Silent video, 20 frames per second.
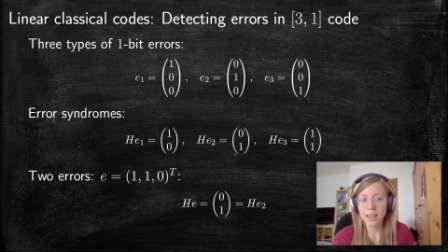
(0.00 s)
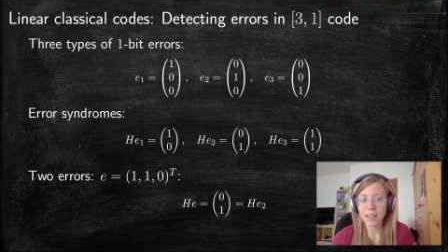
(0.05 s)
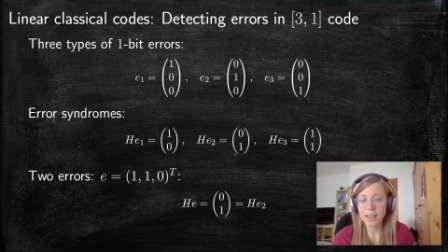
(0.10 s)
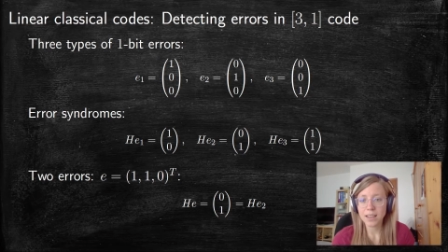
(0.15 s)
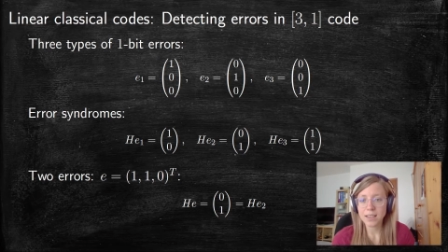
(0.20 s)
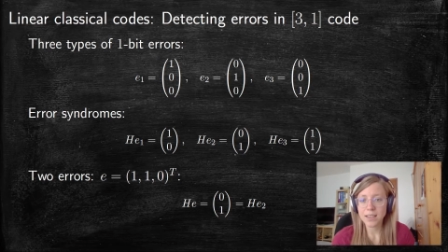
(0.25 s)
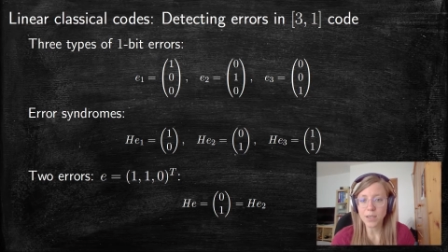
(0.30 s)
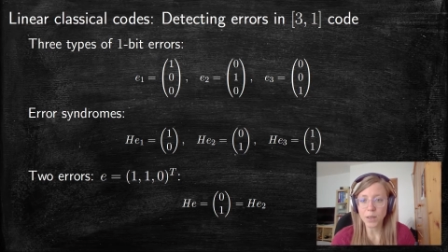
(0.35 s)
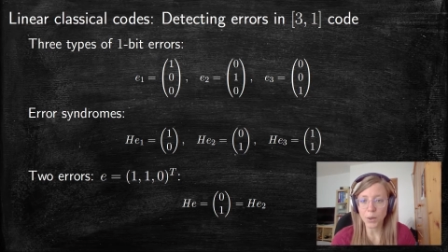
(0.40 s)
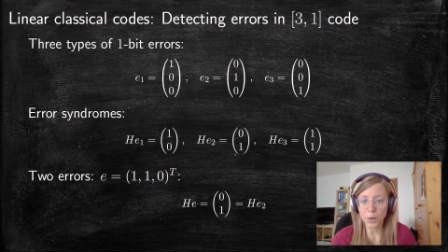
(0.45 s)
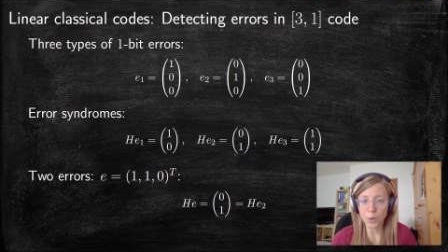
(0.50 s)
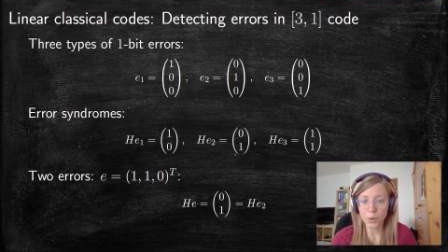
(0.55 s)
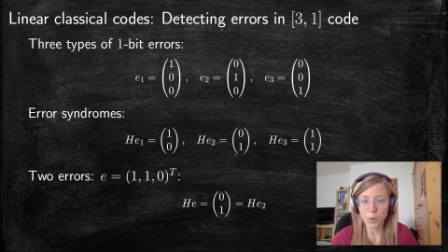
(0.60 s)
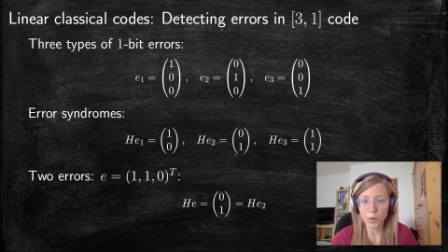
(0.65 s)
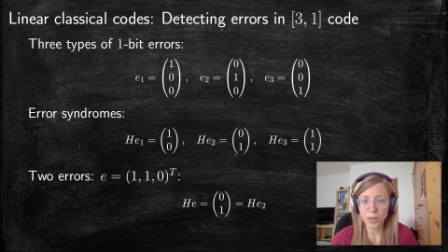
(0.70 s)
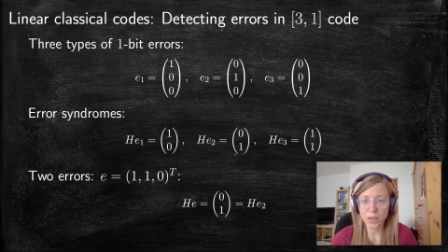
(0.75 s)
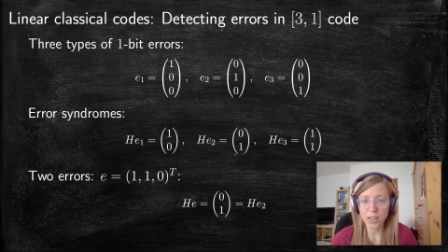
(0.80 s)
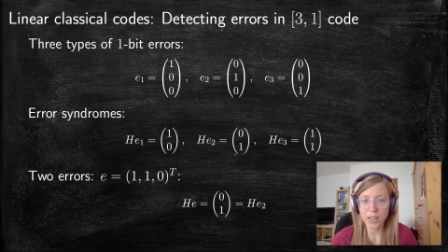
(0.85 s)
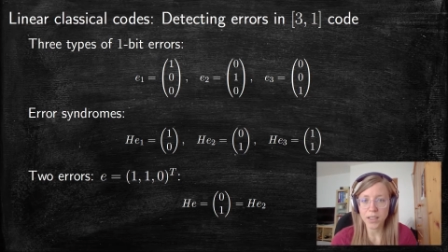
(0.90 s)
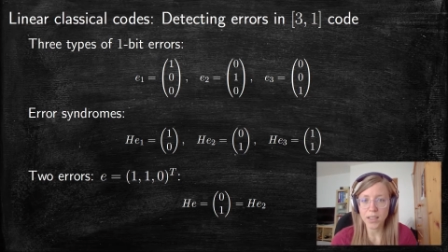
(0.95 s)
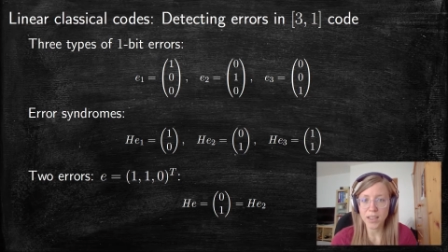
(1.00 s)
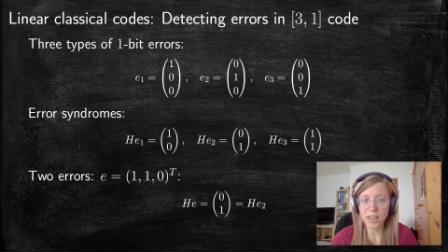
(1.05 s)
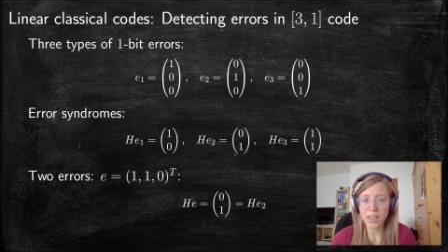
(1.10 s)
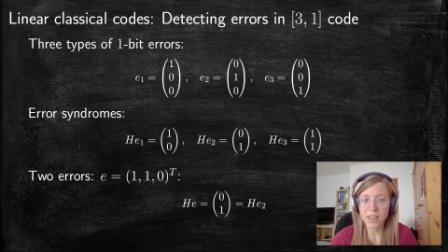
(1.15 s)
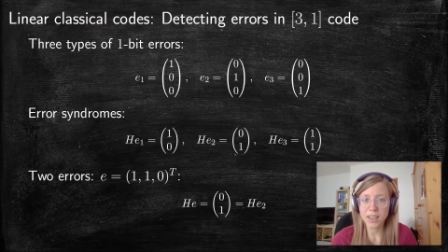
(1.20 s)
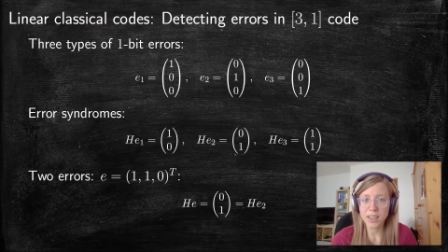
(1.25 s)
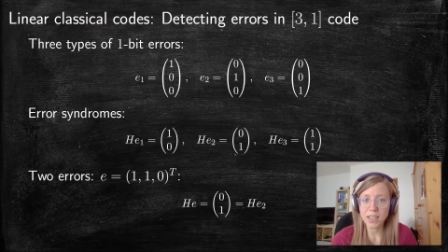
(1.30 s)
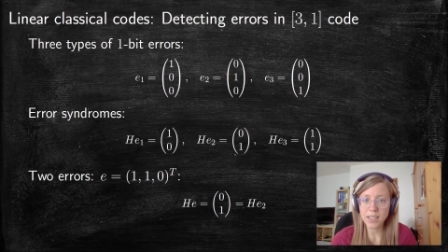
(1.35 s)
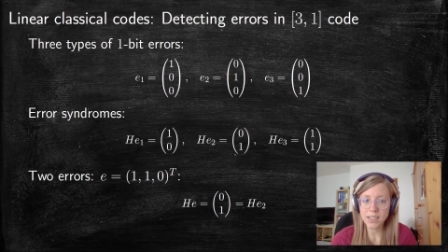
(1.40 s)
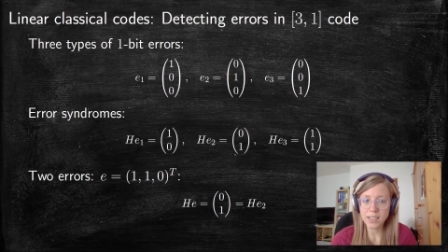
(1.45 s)
So
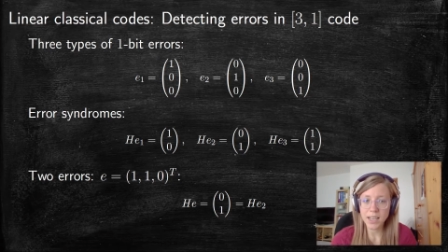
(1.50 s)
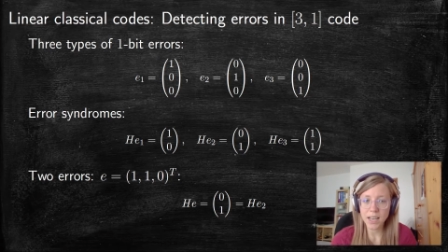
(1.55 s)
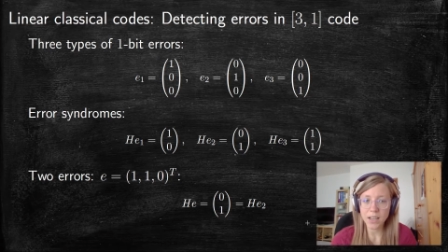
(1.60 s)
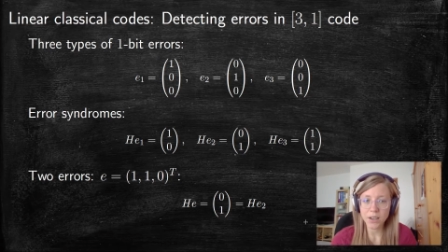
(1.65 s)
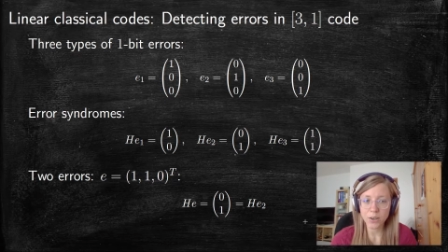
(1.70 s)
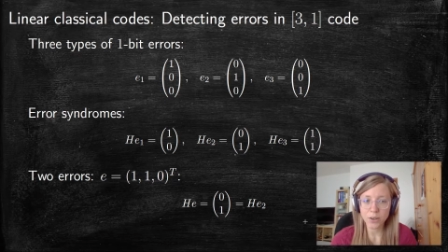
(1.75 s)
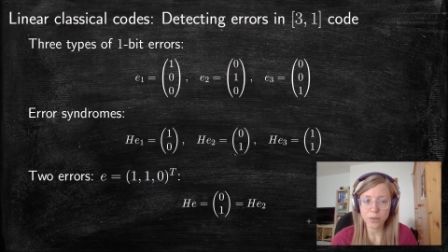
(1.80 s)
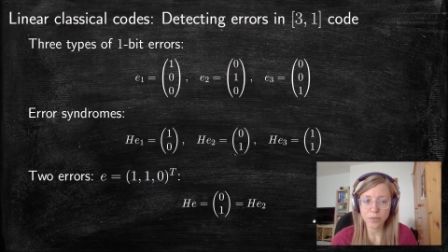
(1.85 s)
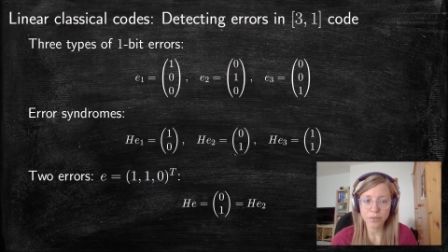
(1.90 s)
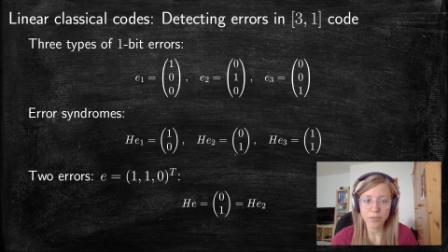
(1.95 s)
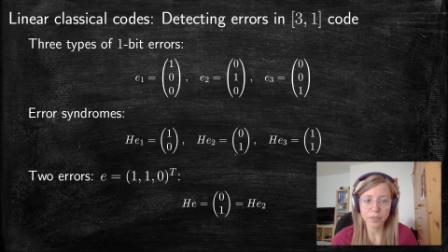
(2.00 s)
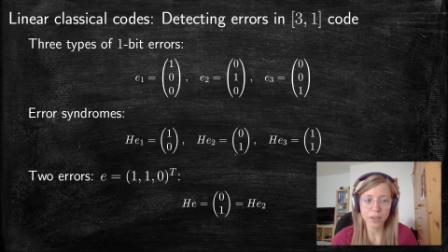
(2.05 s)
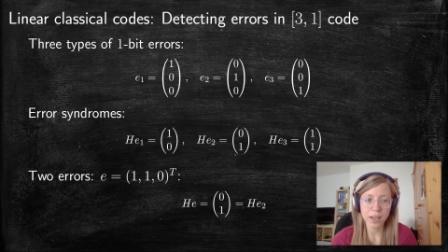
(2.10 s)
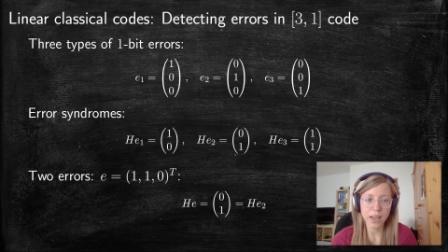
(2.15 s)
this kind of